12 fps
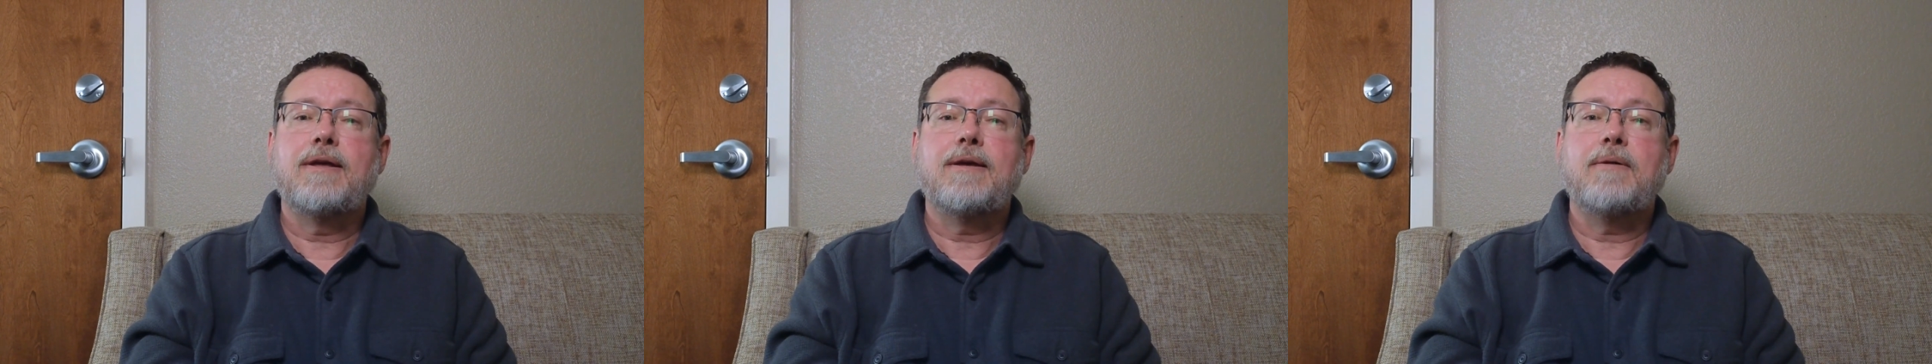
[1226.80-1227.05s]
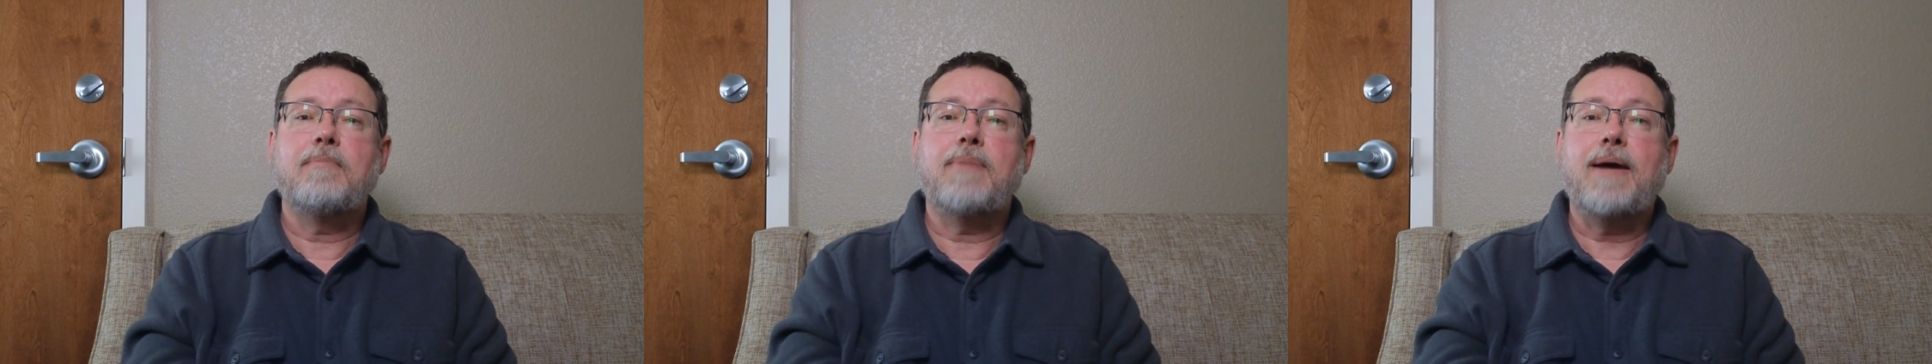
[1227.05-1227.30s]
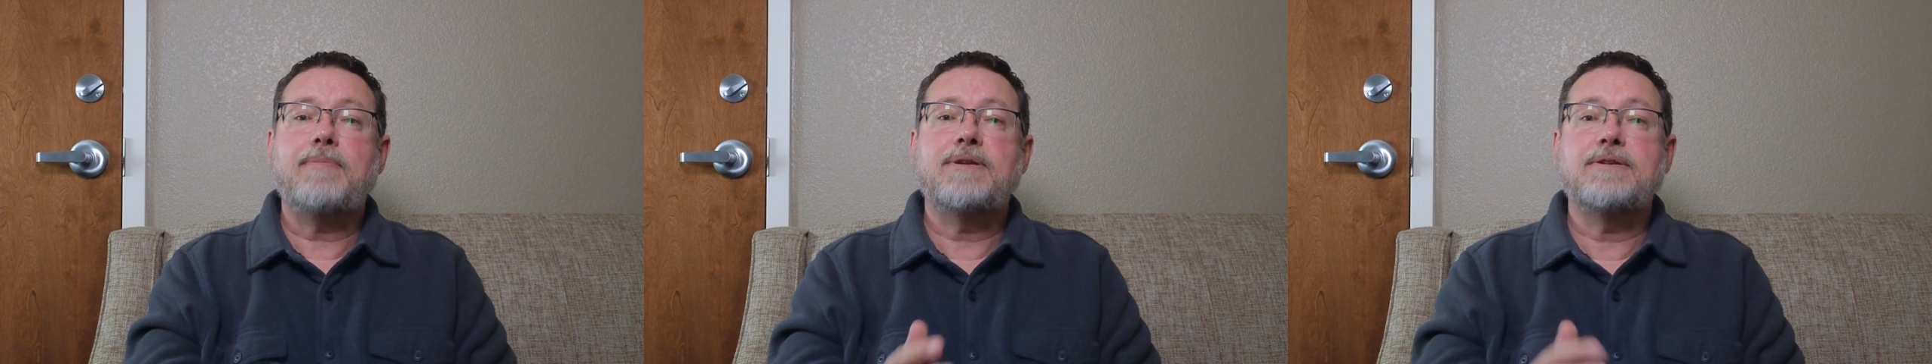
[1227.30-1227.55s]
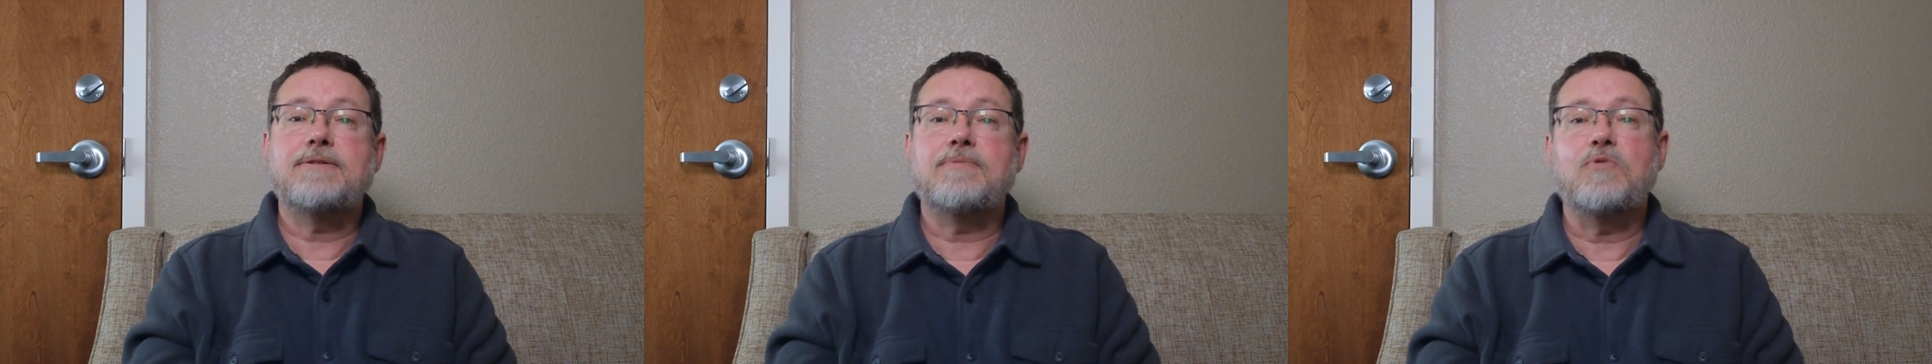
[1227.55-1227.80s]
And
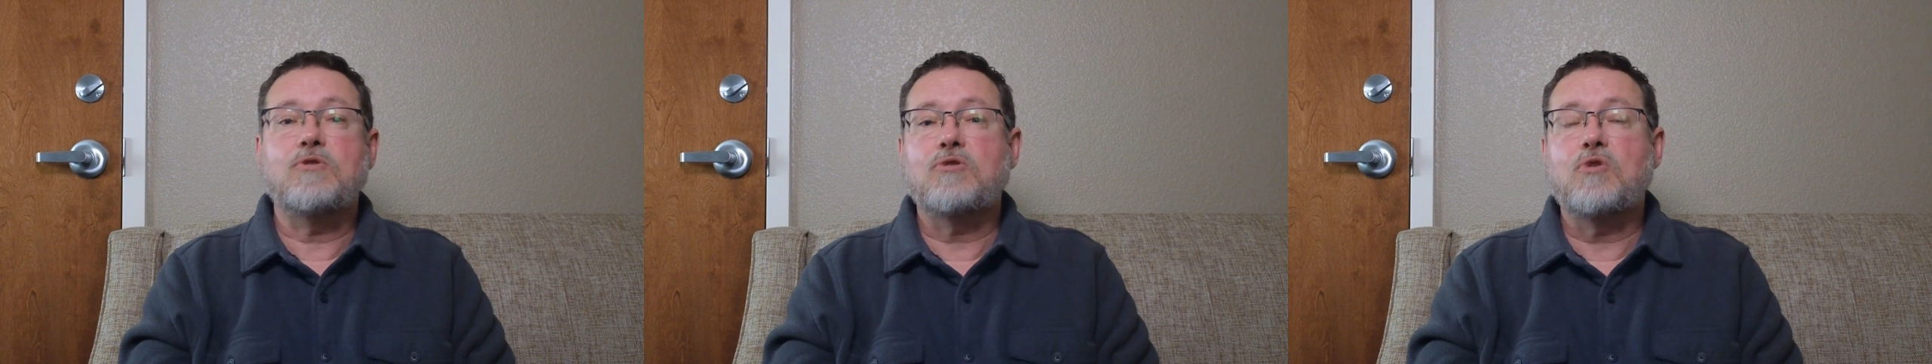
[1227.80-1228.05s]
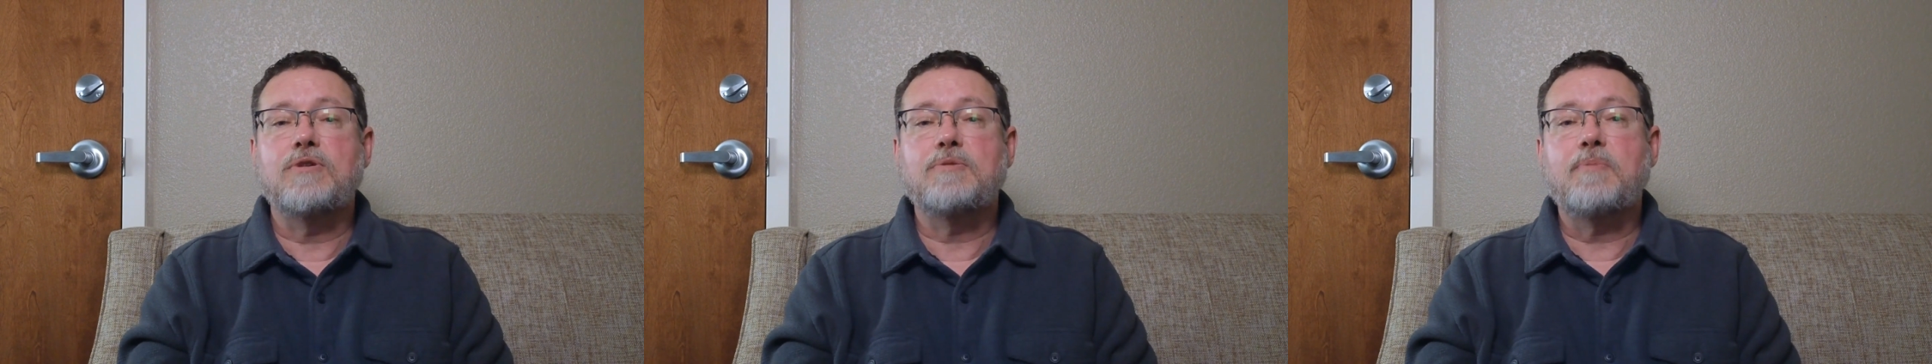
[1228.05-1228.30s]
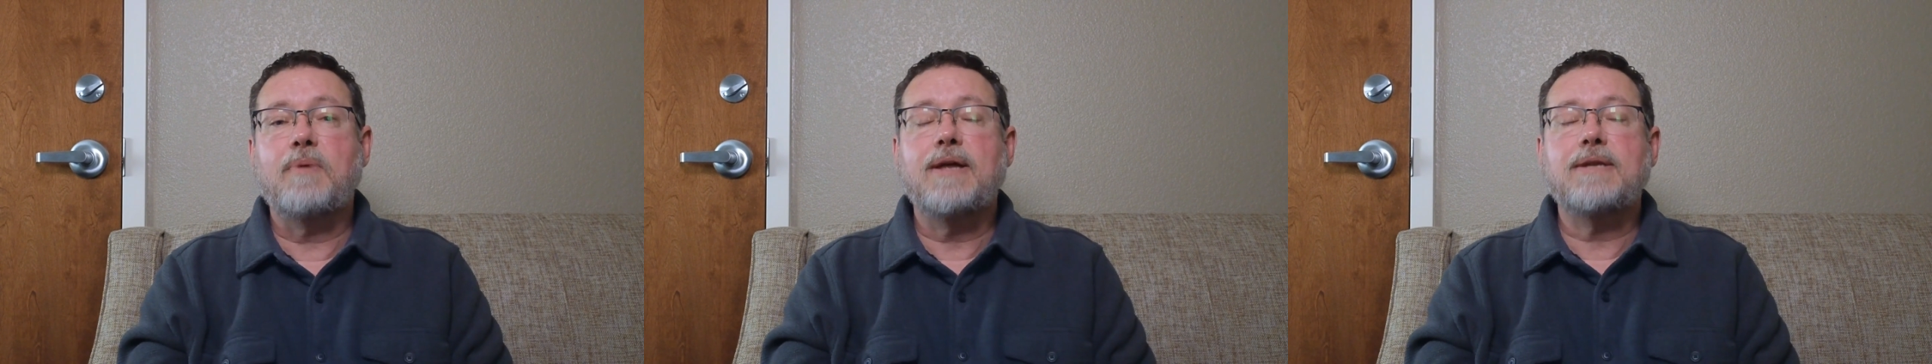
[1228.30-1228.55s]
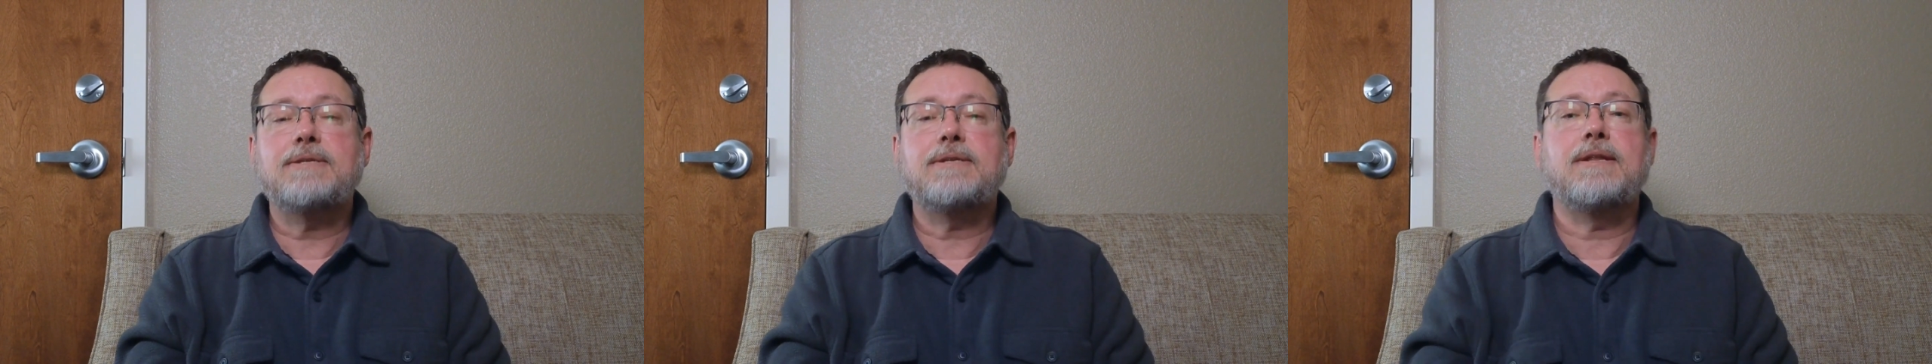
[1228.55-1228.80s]
baptism, which
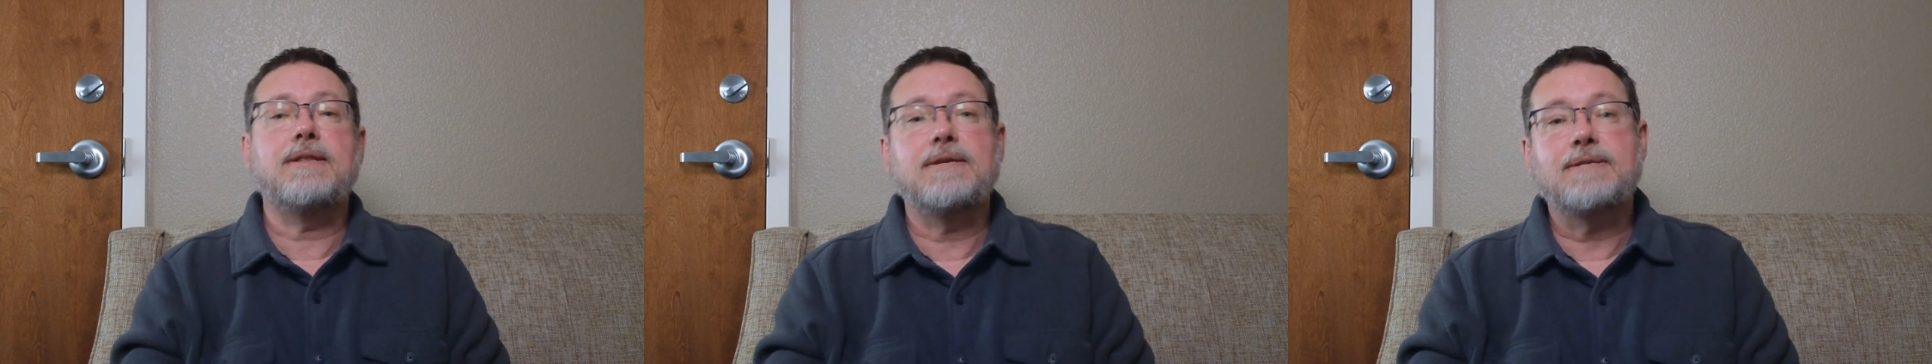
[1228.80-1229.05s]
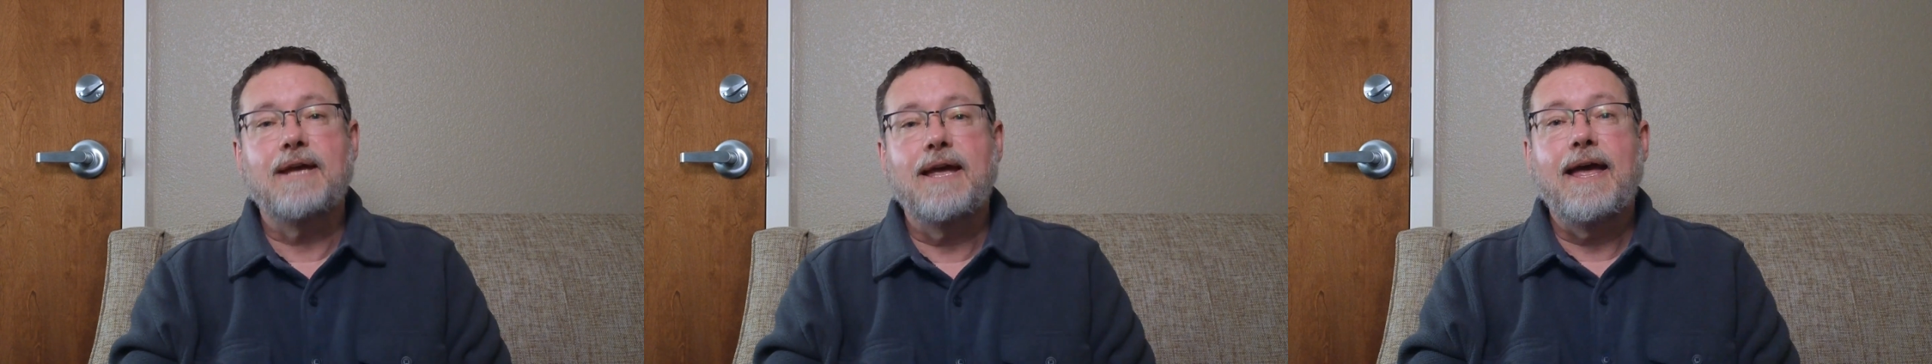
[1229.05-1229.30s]
corresponds to this,